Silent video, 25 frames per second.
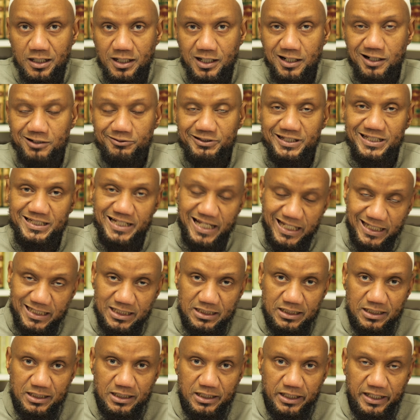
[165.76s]

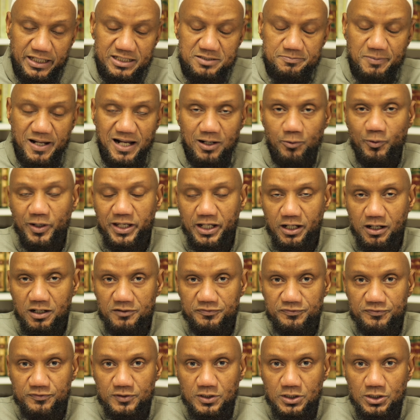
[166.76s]
qarinain, is by way
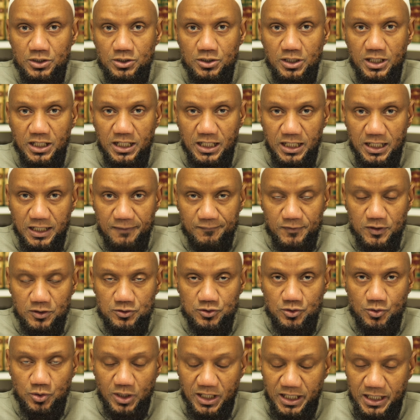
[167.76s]
of
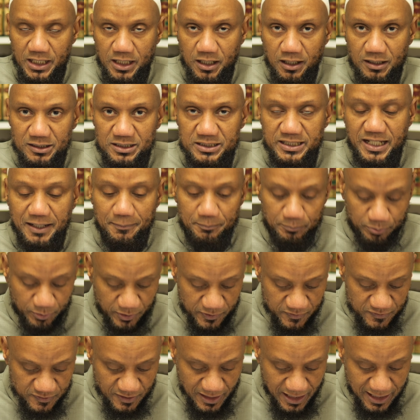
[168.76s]

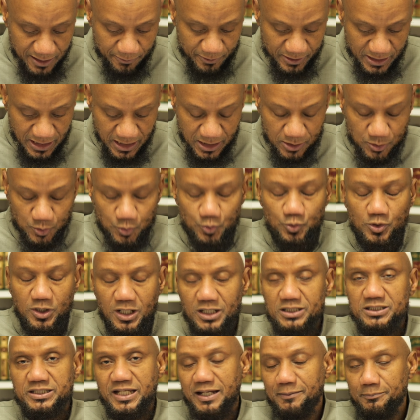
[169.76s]
contemporaries are two
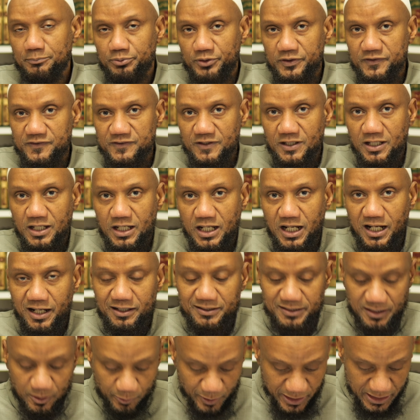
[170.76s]
contemporaries are
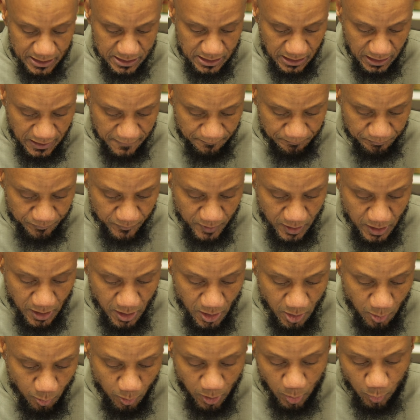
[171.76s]
narrating,
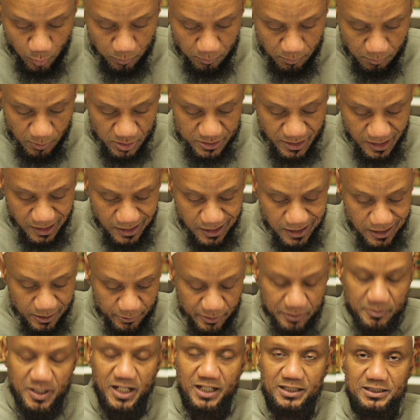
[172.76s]
wahum
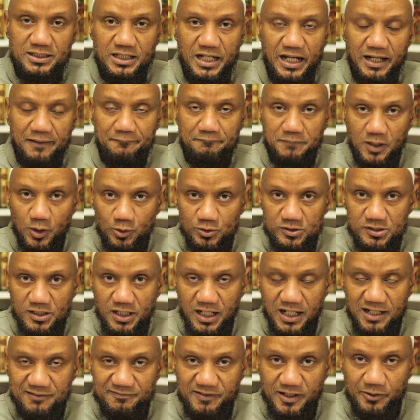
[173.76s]
mutakhariban, and both
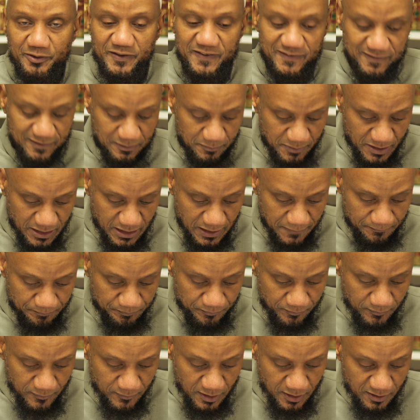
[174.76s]
are very similar,
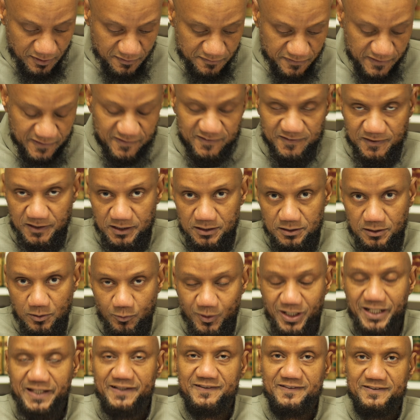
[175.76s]
fi sin
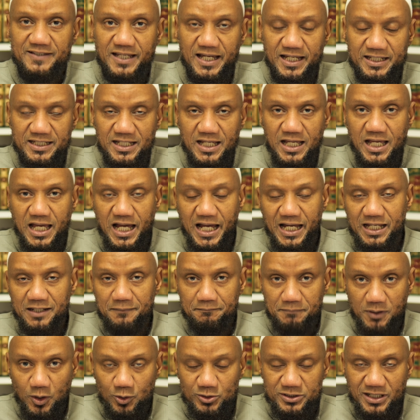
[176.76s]
wal isnad,
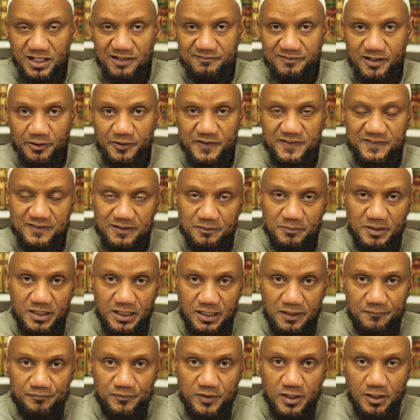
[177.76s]
and both are very
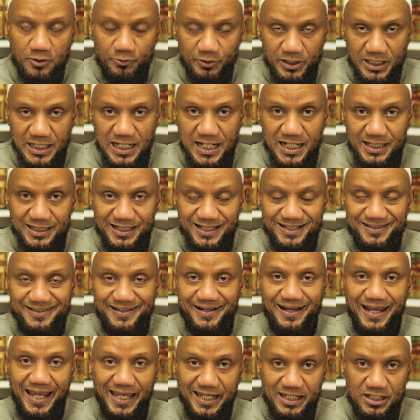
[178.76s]
similar regarding
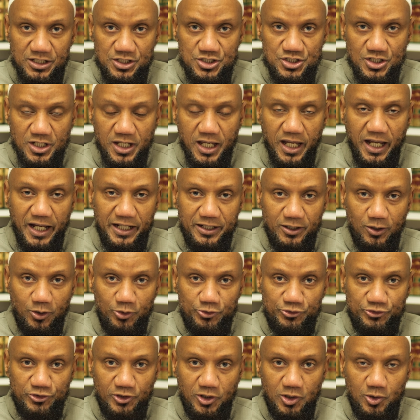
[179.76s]
their age and
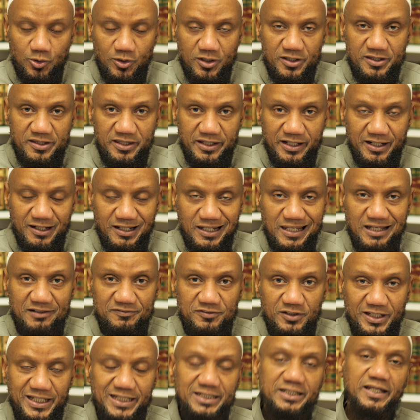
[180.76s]
also their
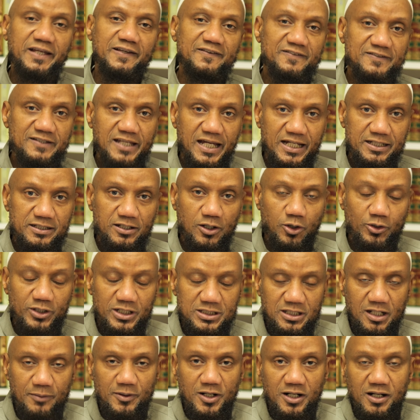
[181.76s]
level in the isnad, or the
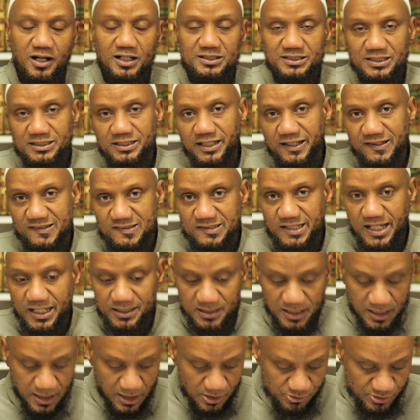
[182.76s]
tabakat in the isnad.
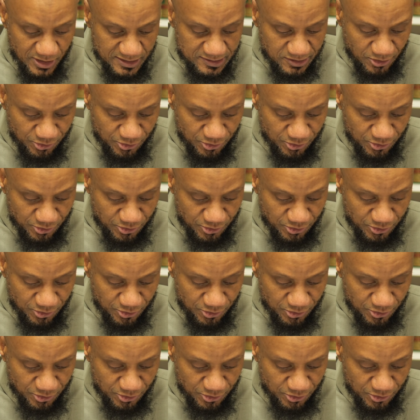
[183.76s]
So that's